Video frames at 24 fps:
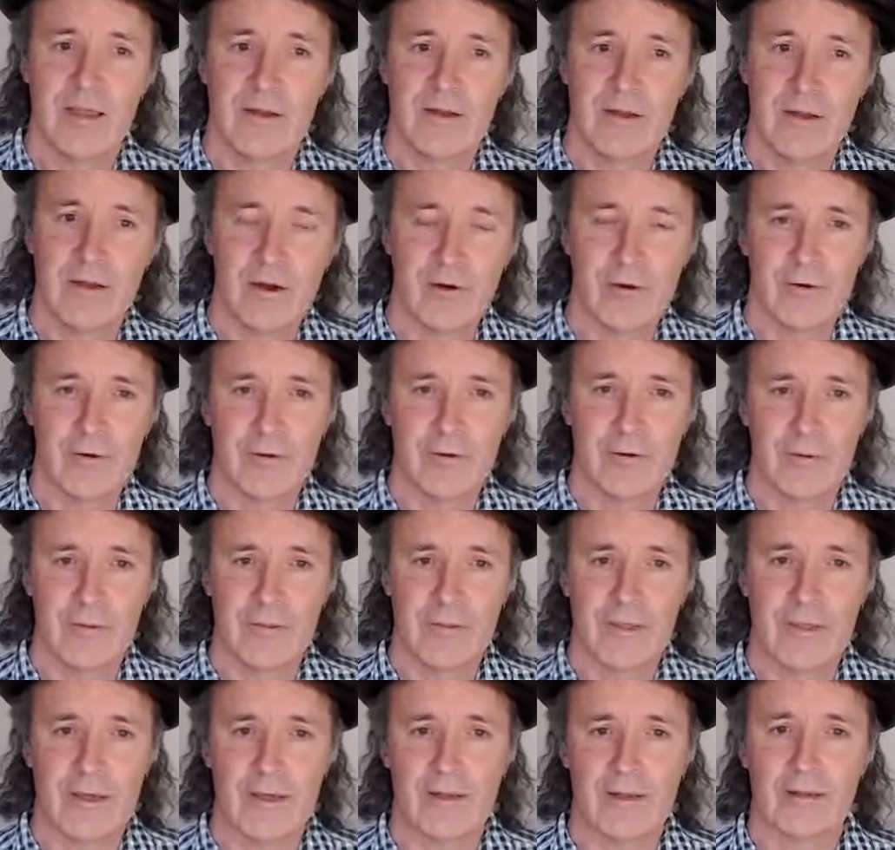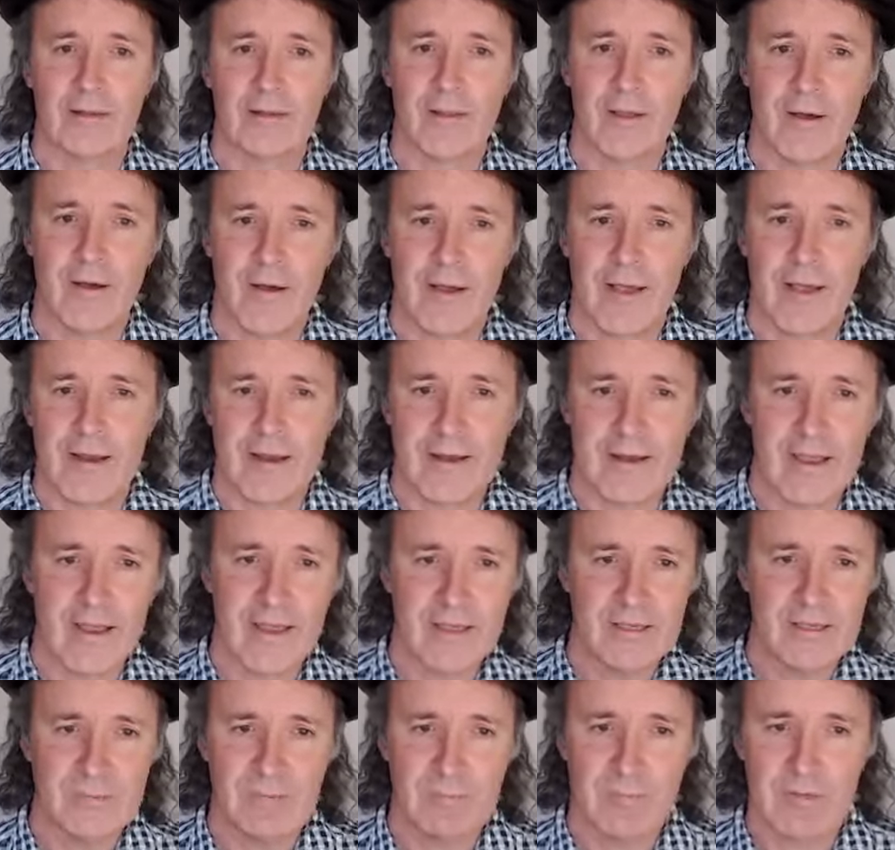know that a line
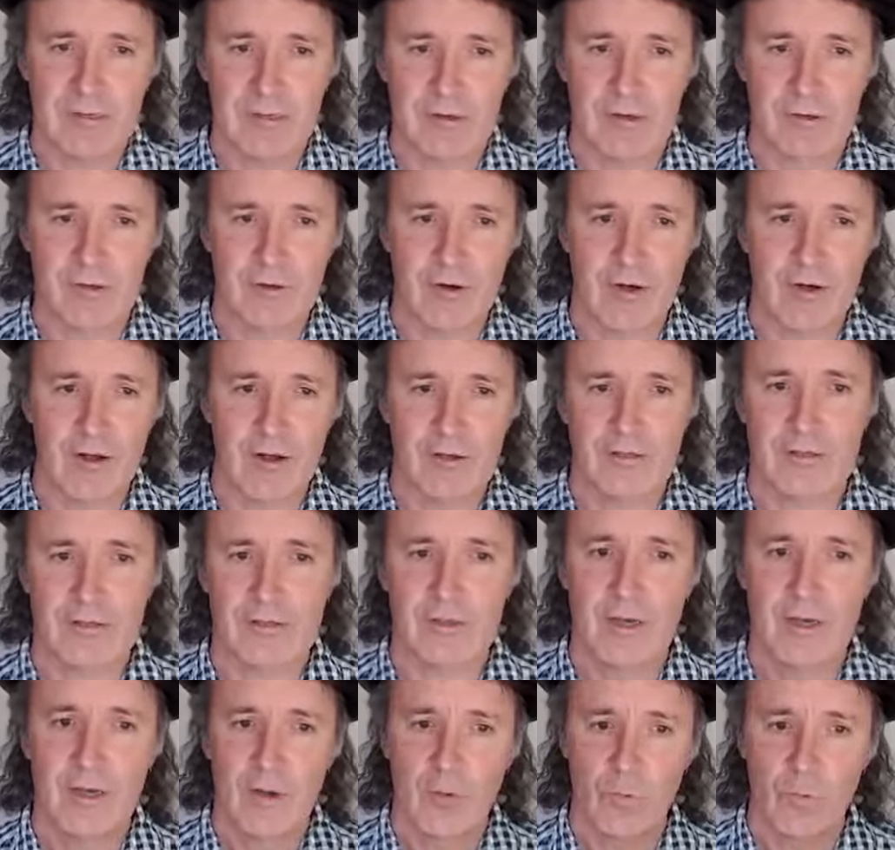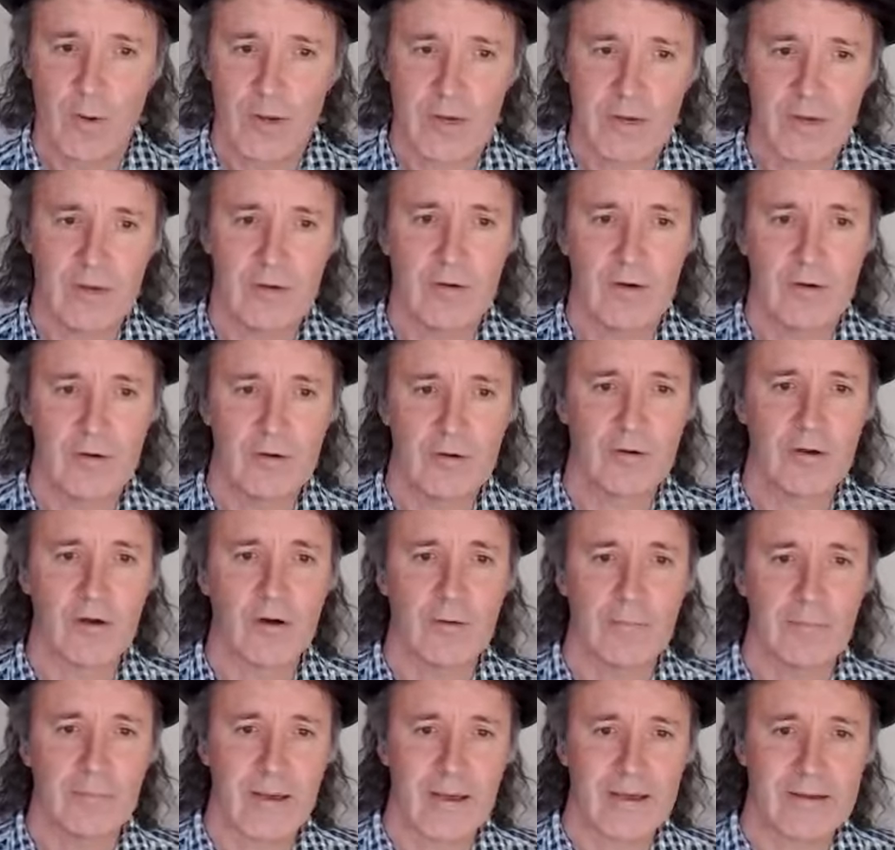has been crossed when
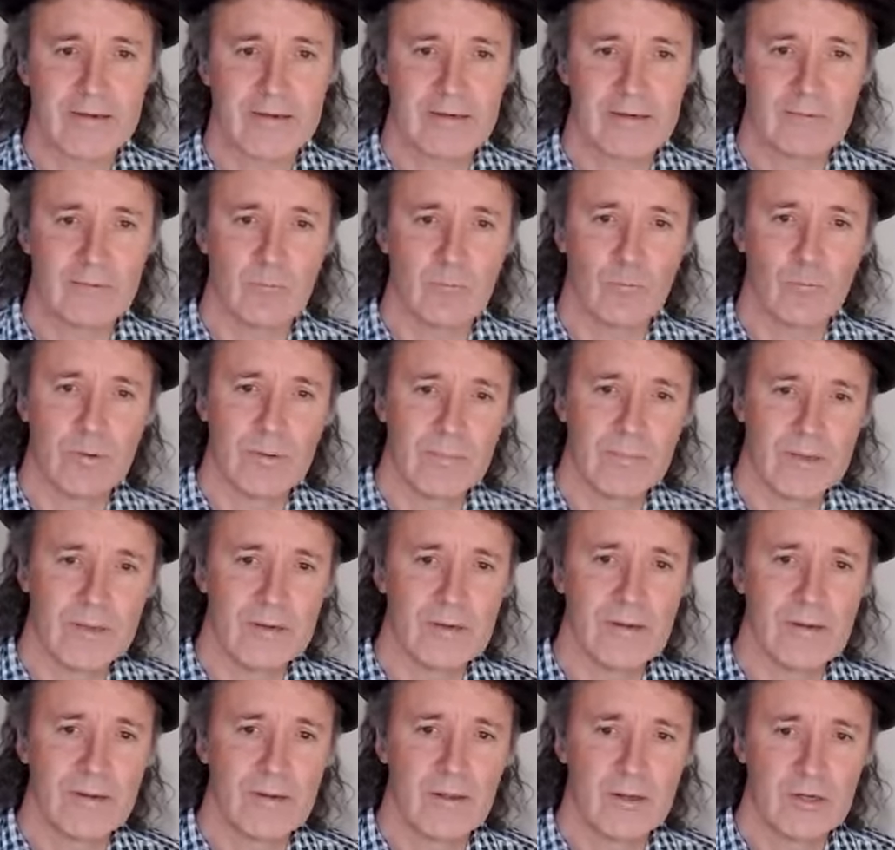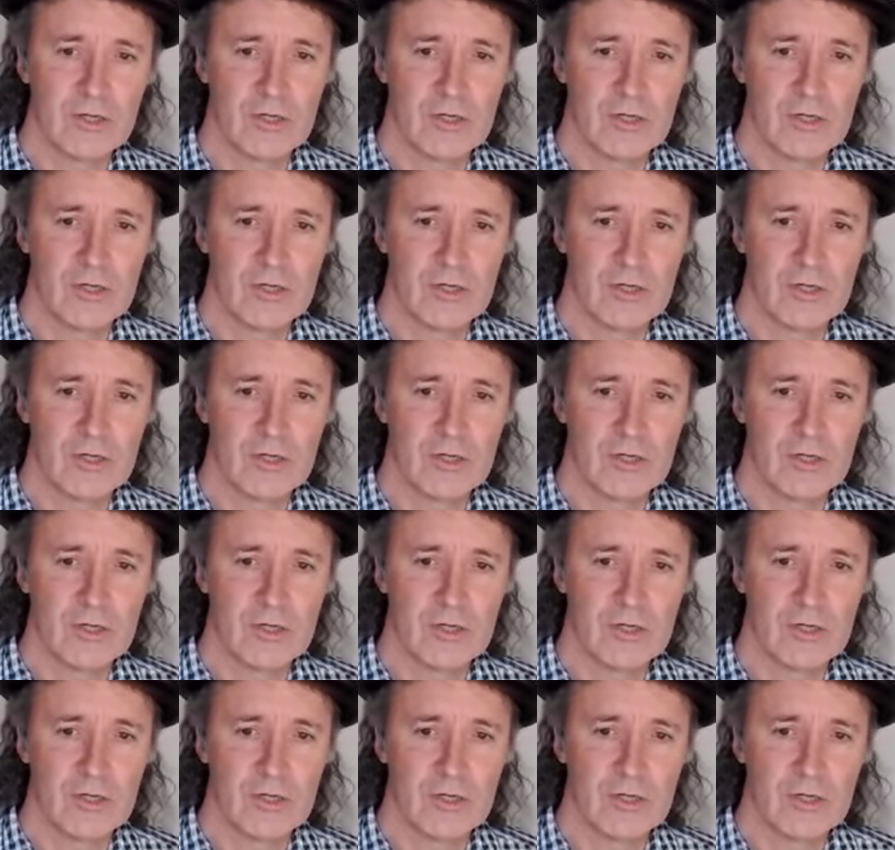non-combatant women,